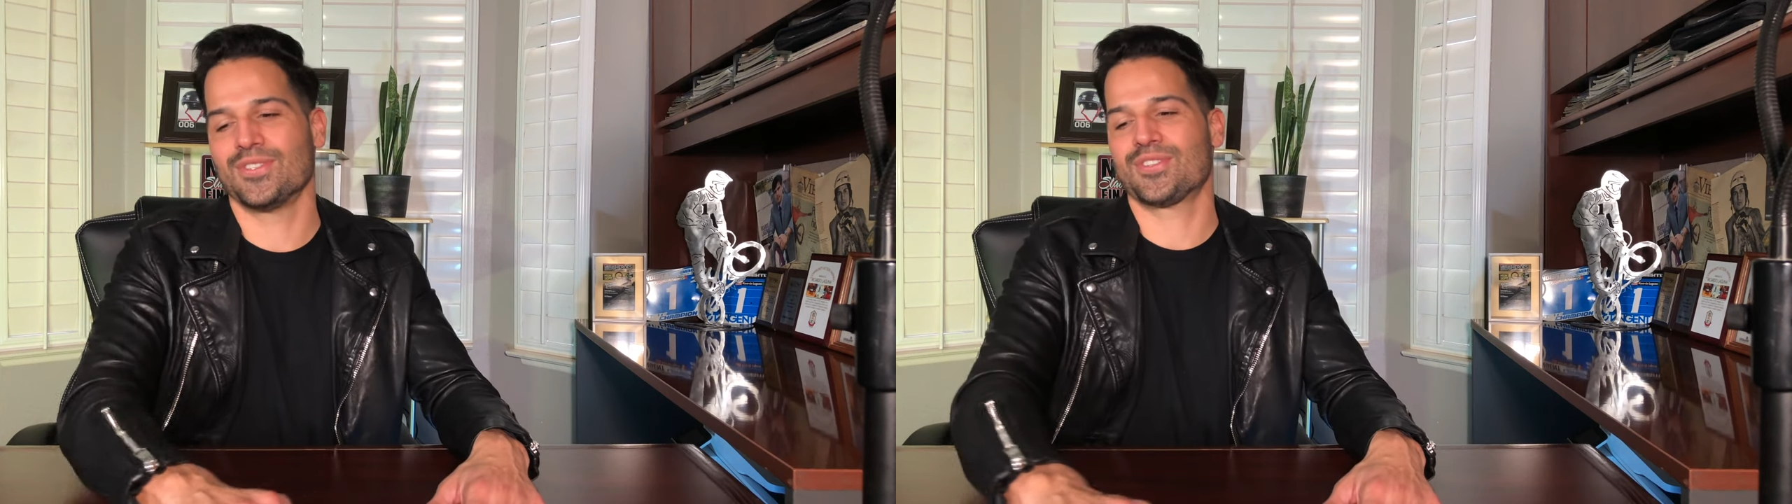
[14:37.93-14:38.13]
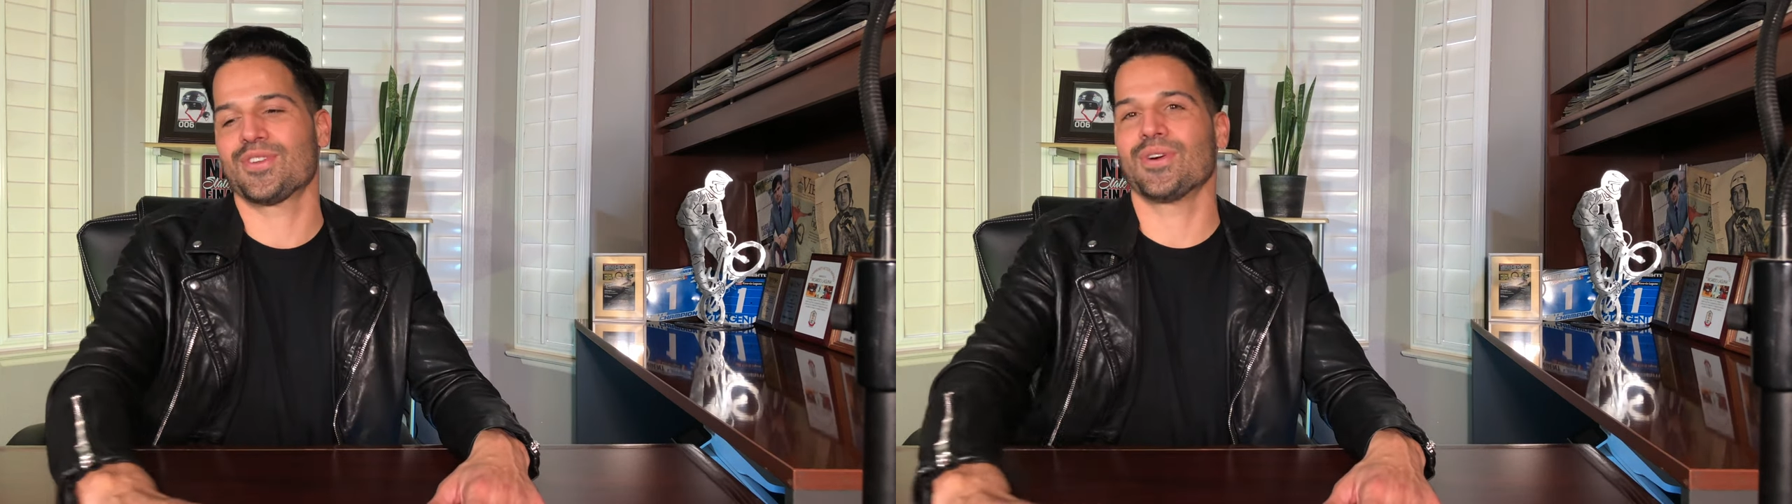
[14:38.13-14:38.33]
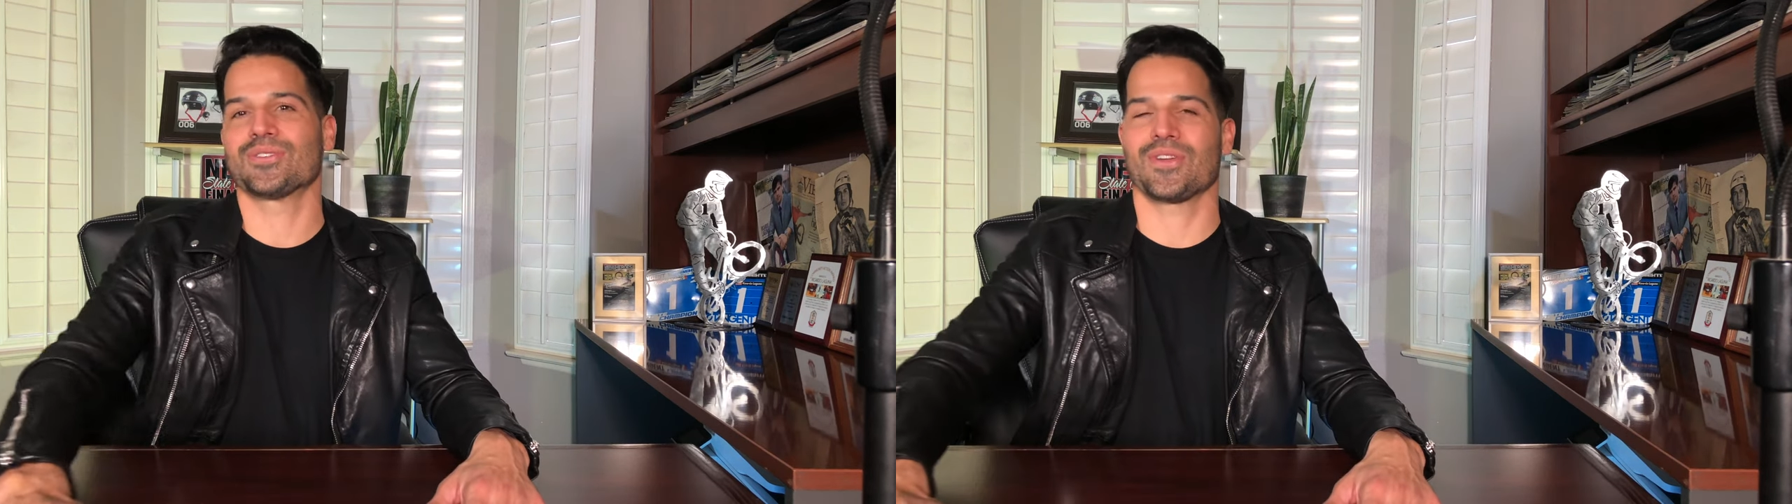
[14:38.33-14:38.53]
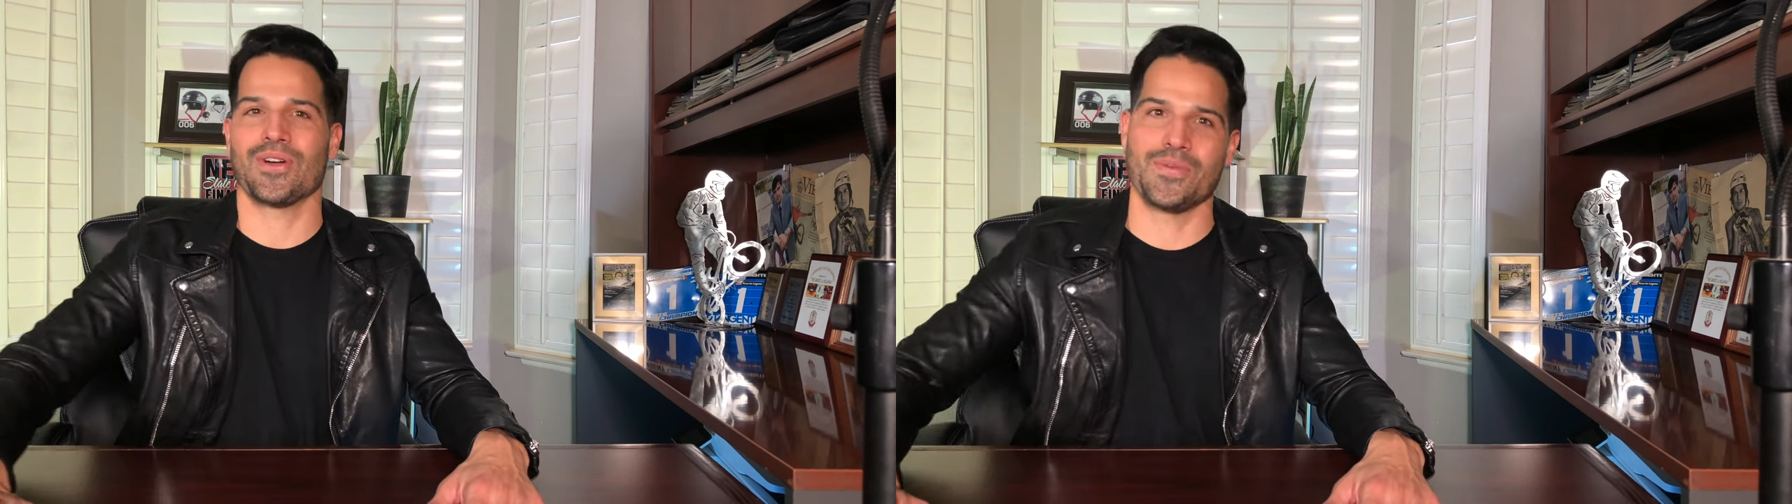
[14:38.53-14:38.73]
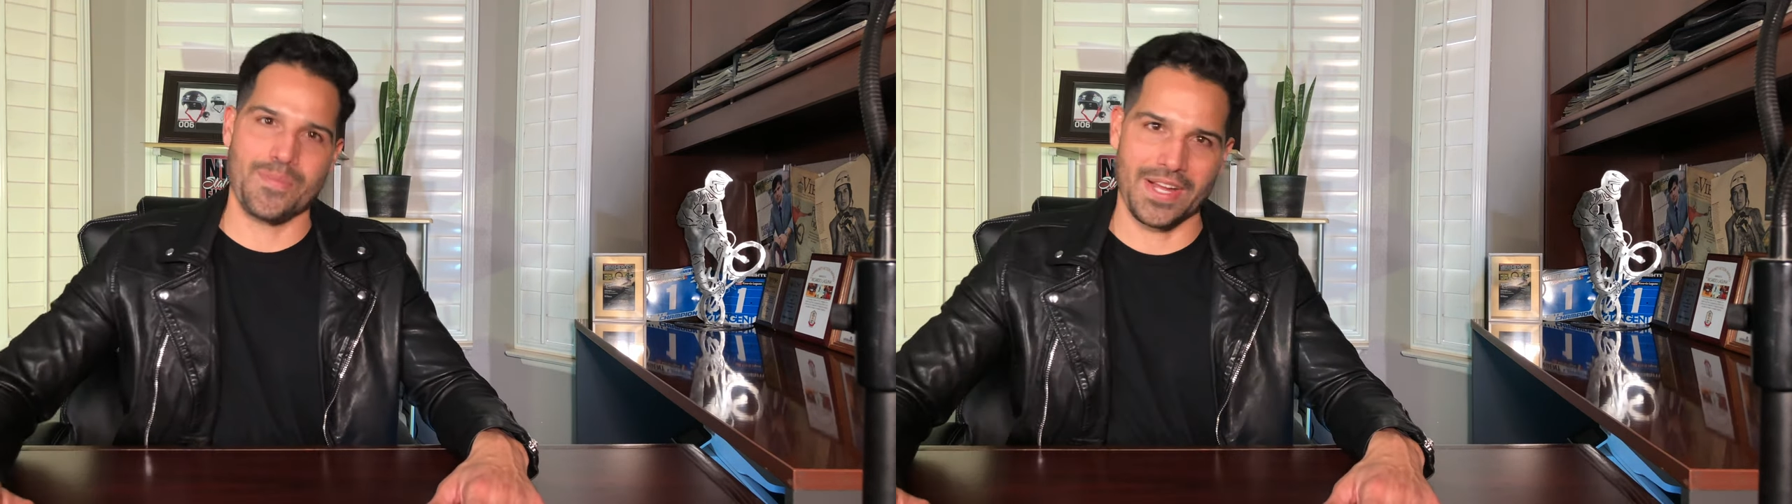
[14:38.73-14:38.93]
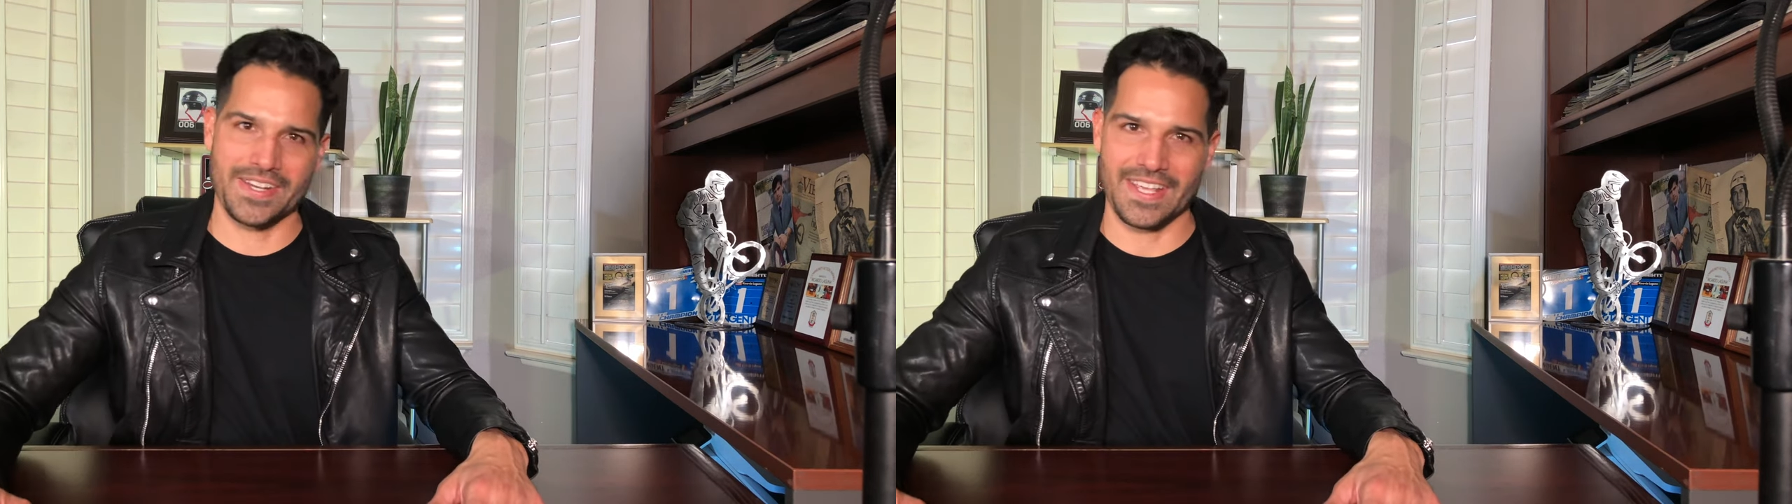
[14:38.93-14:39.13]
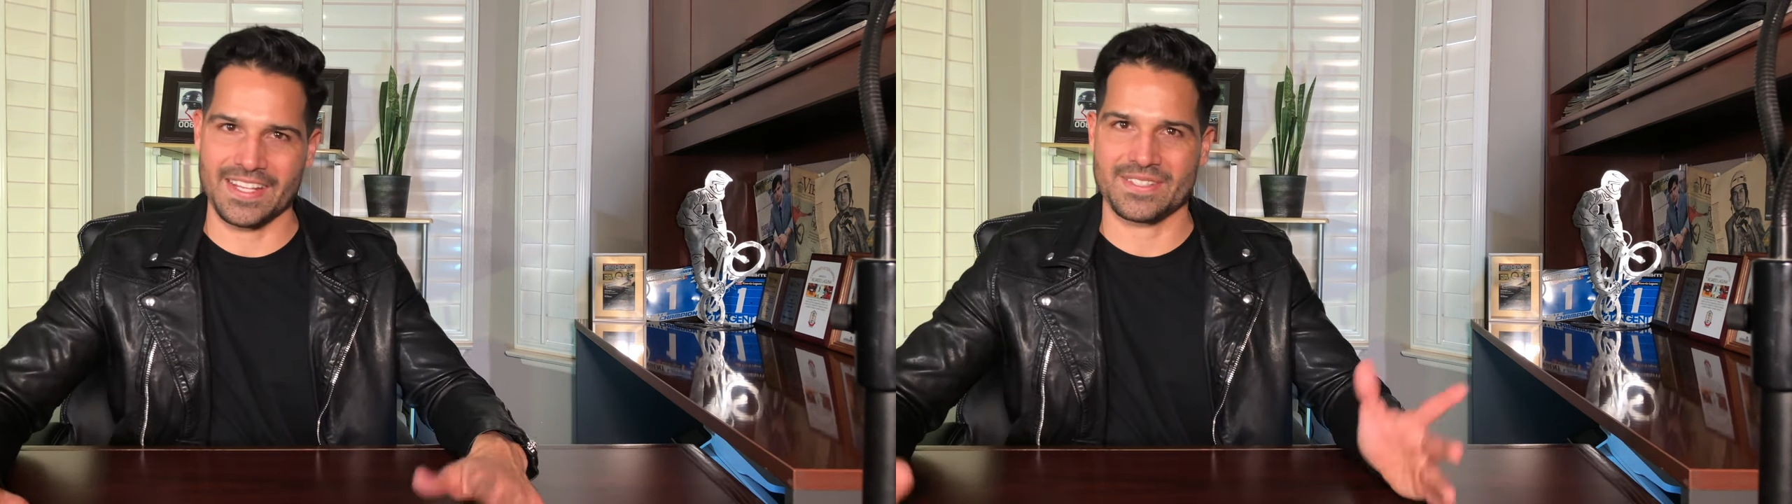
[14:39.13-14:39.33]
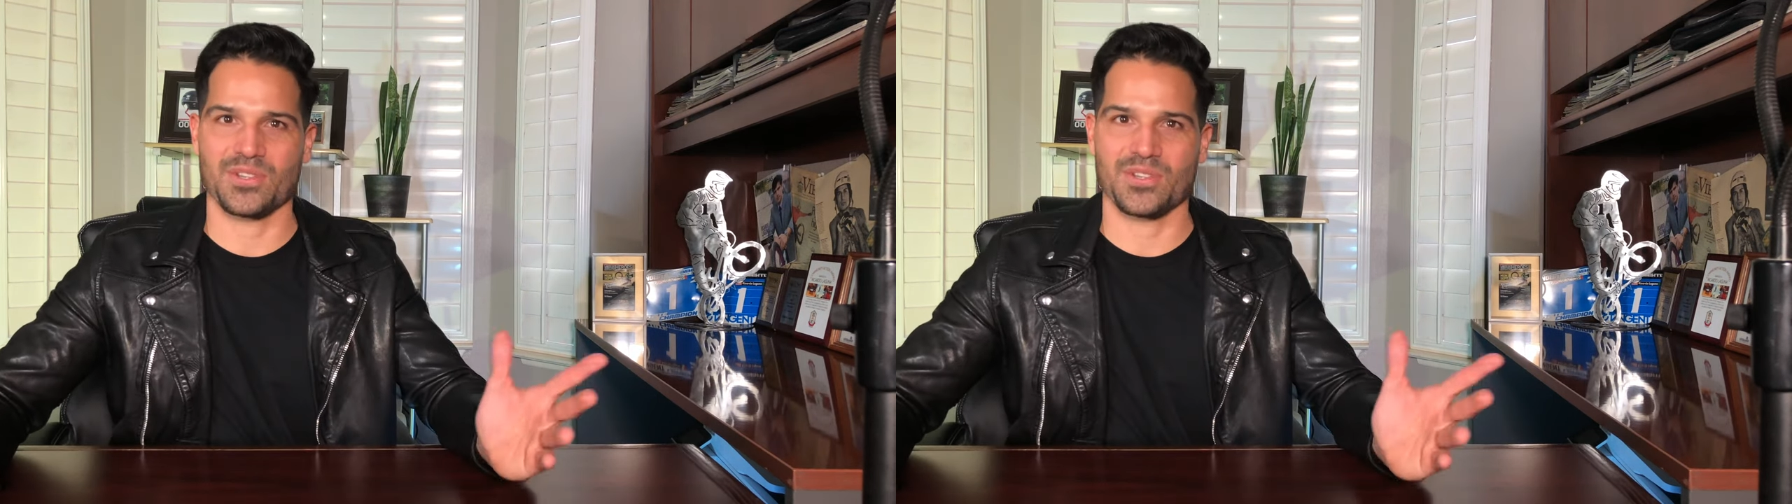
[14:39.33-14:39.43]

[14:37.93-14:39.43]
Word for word: shows on Monday.